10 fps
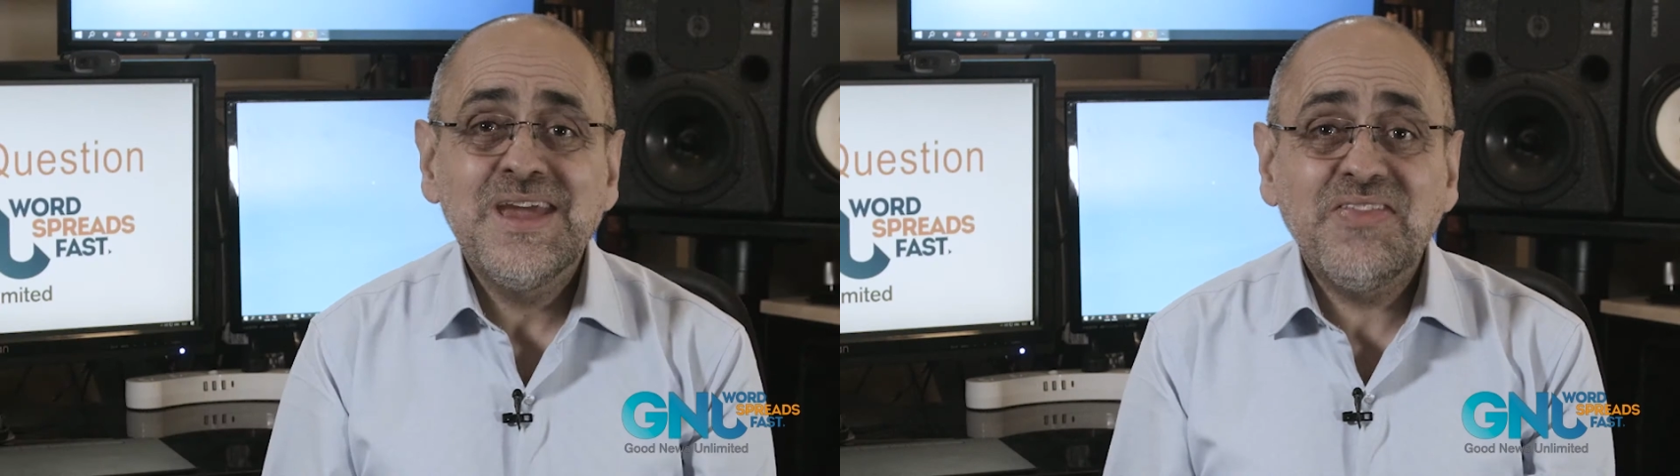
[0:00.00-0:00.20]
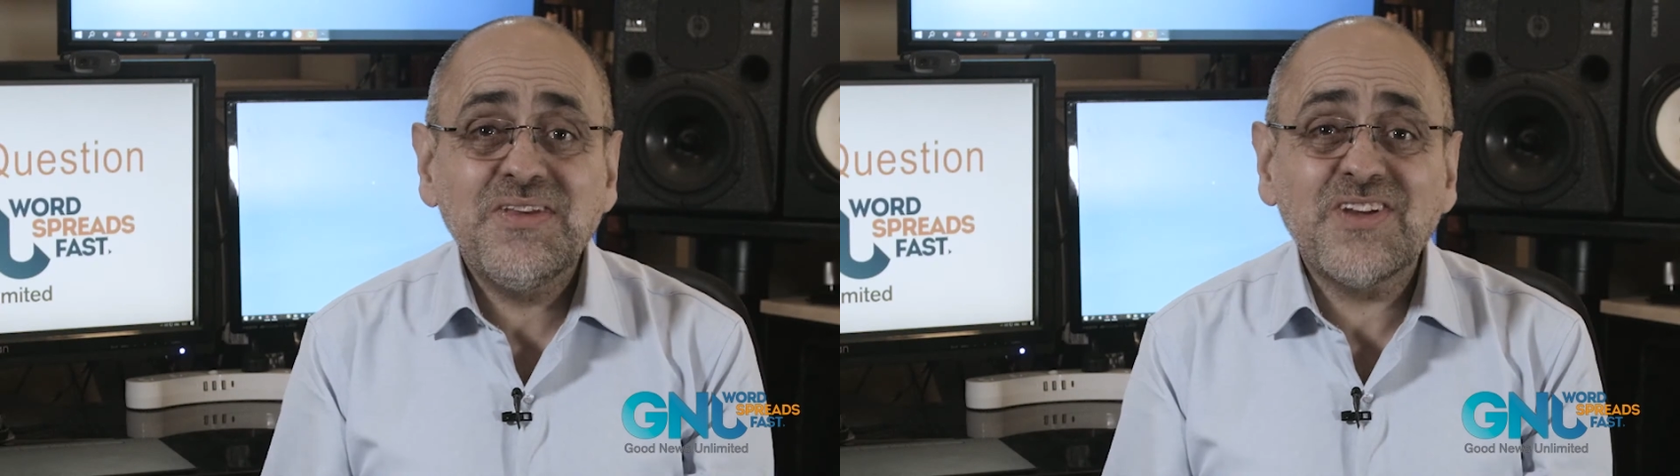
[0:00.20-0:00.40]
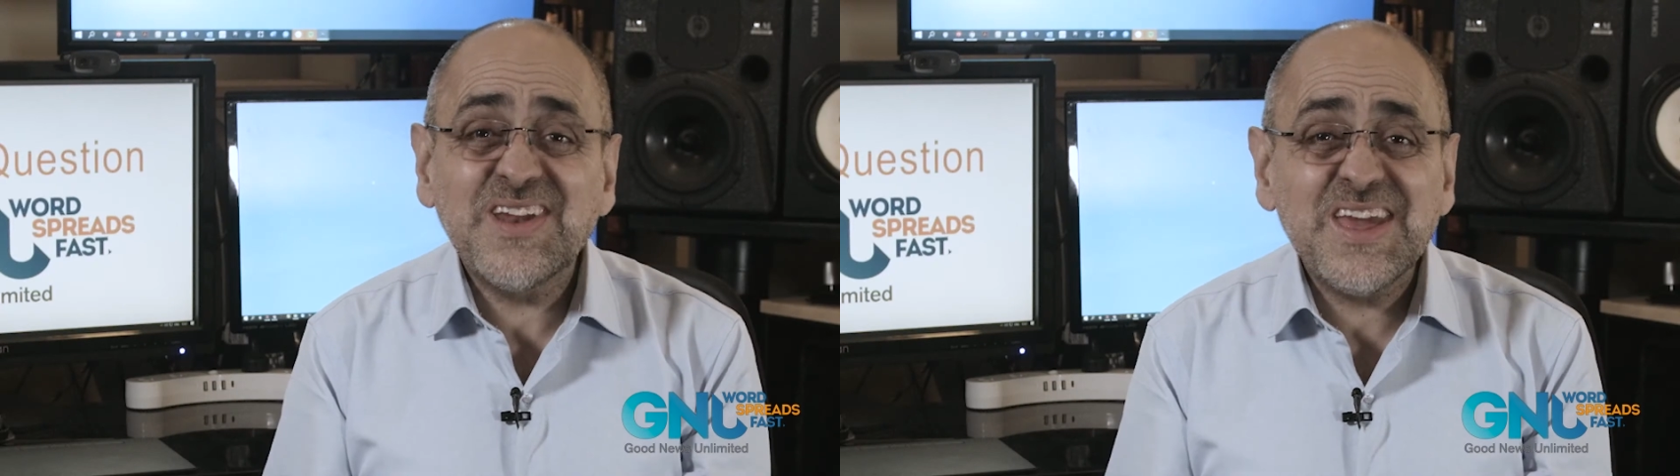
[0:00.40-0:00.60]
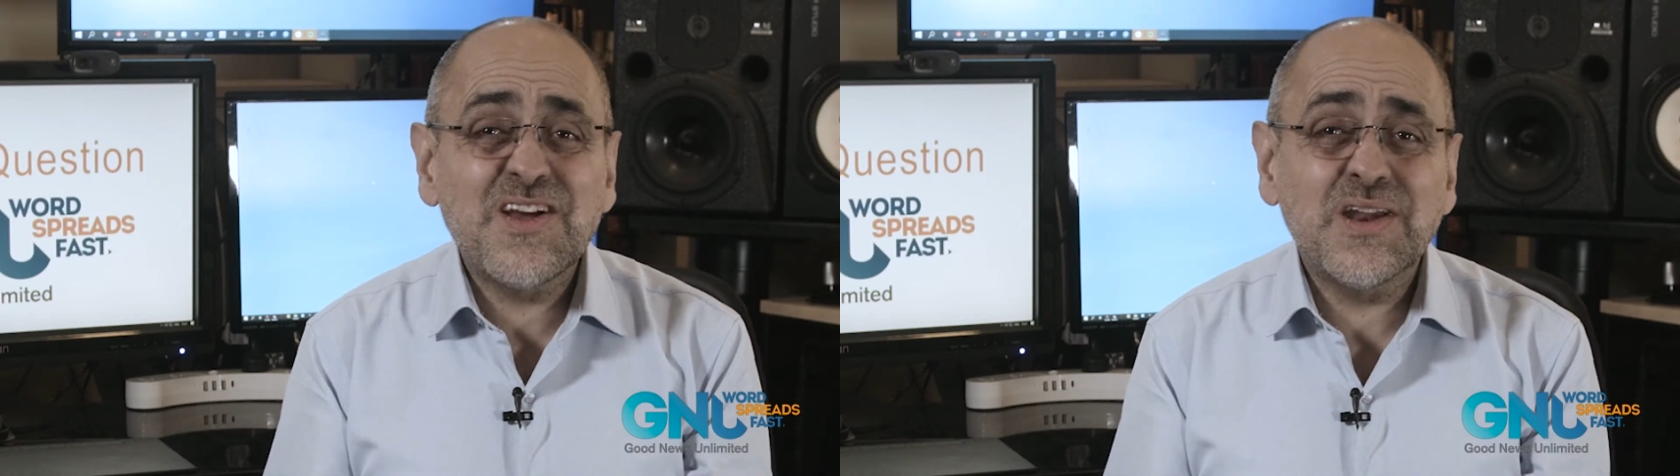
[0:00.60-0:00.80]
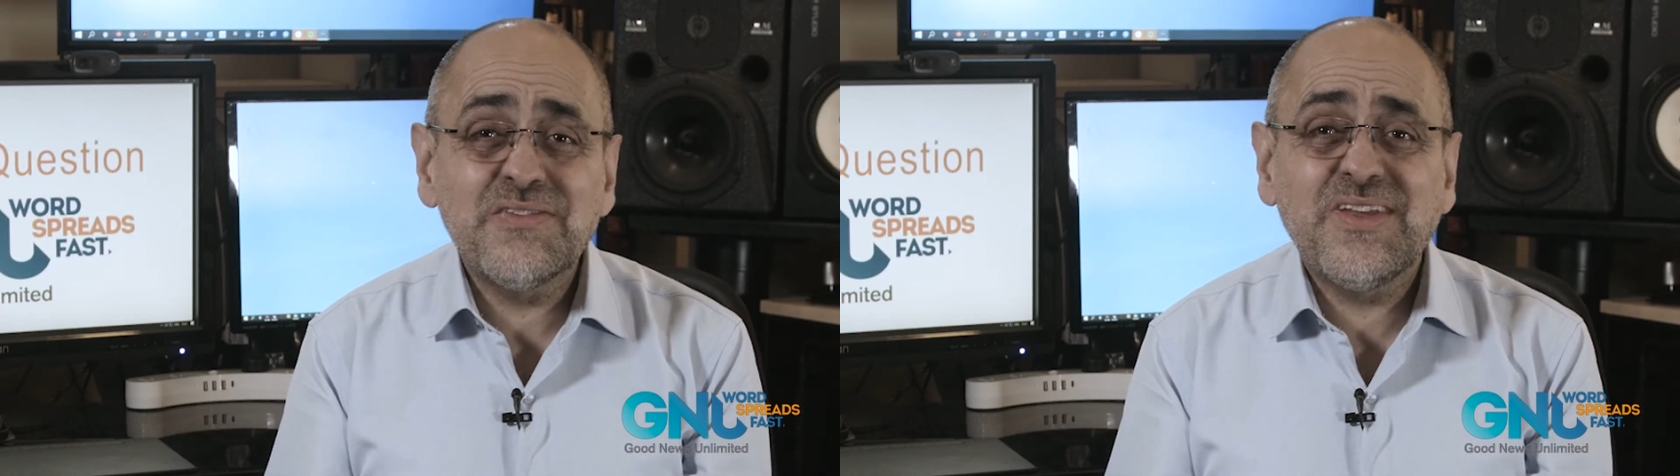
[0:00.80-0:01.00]
And this idea
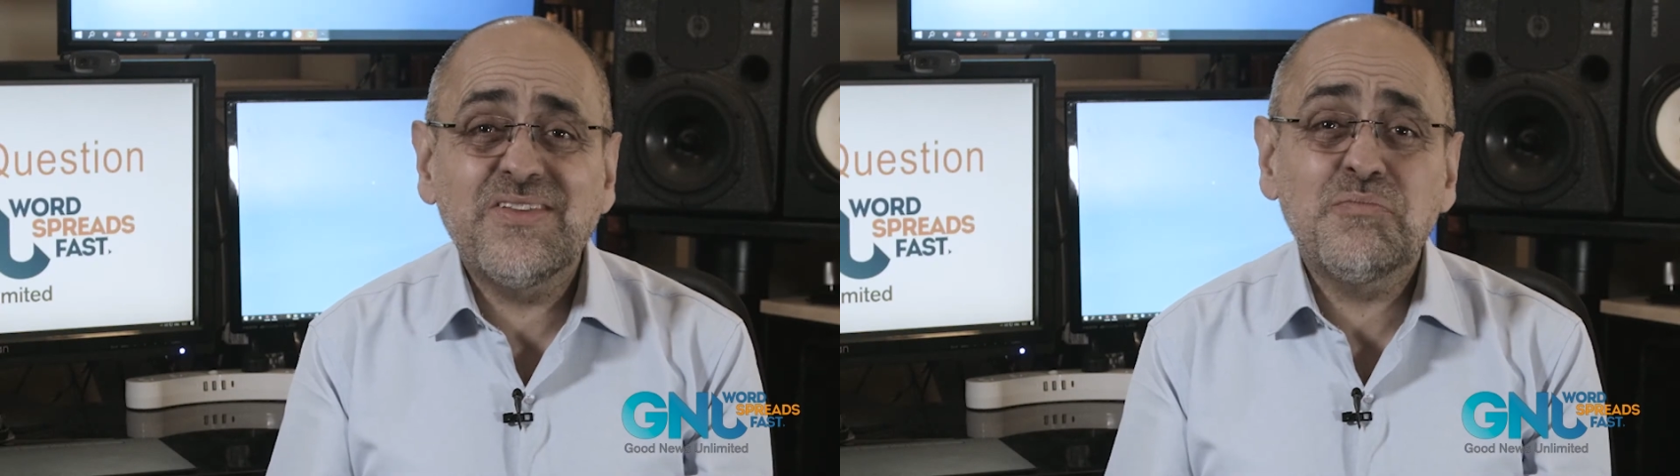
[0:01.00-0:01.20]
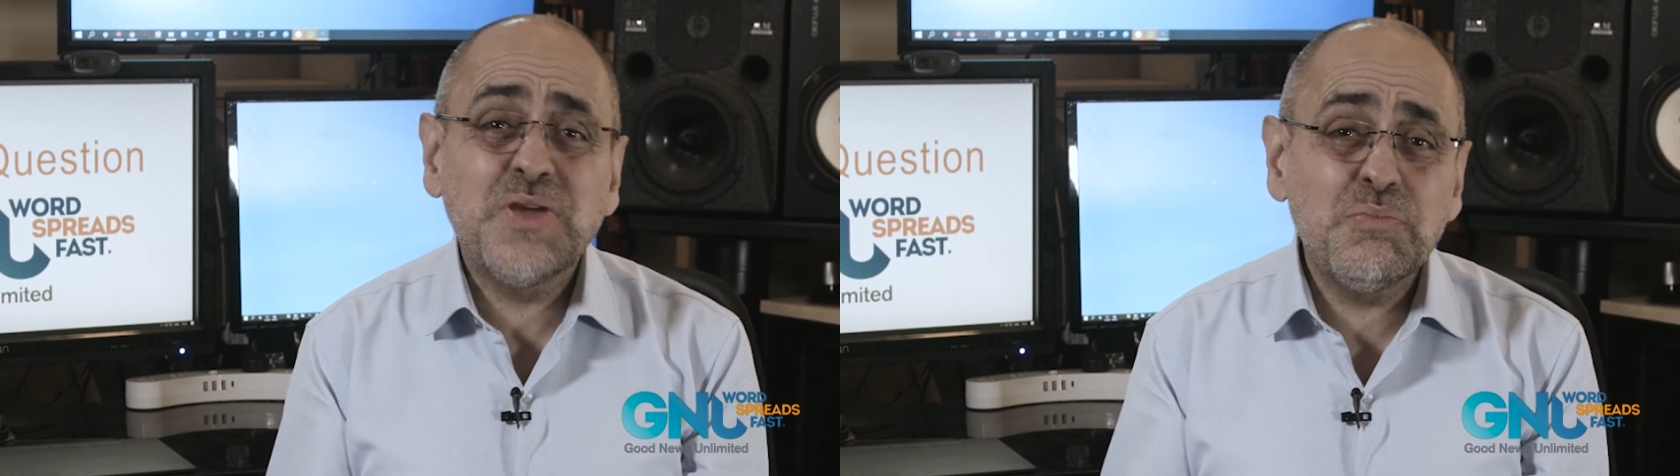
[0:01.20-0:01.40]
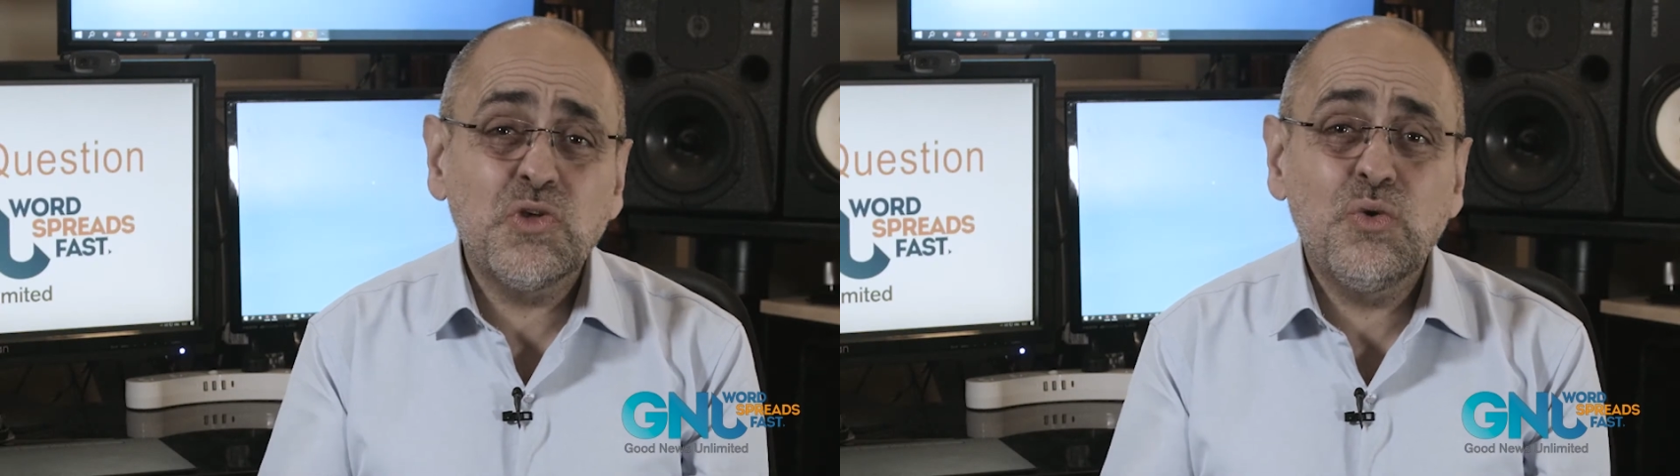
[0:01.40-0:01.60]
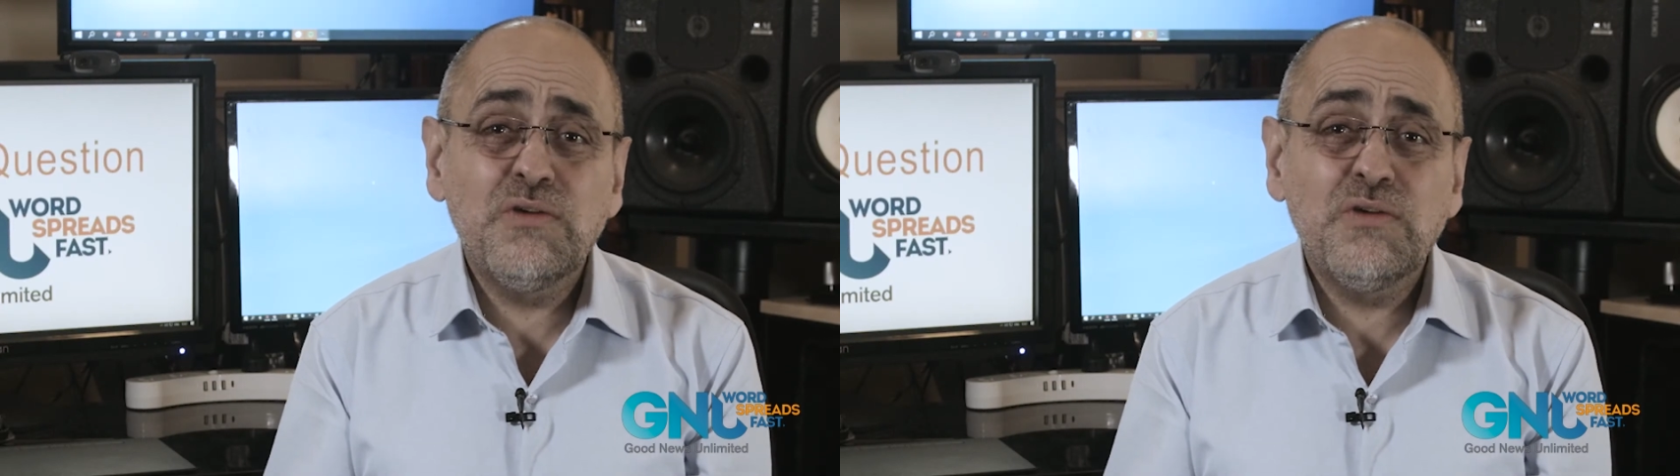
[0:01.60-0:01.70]
kind of says that people who